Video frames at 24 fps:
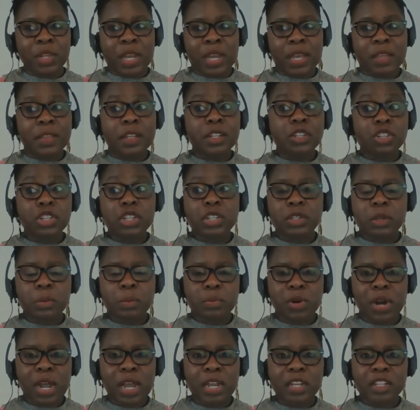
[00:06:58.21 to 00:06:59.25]
And then she
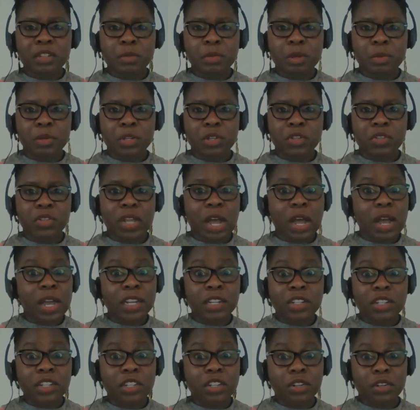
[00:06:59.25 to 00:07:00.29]
surprised me because
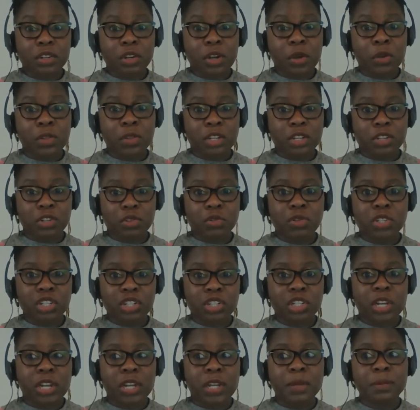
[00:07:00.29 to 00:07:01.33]
I didn't know that
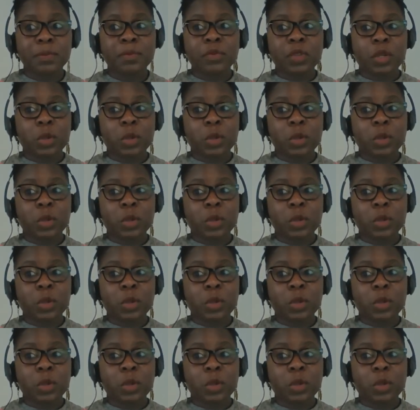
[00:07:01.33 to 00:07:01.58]
Tricia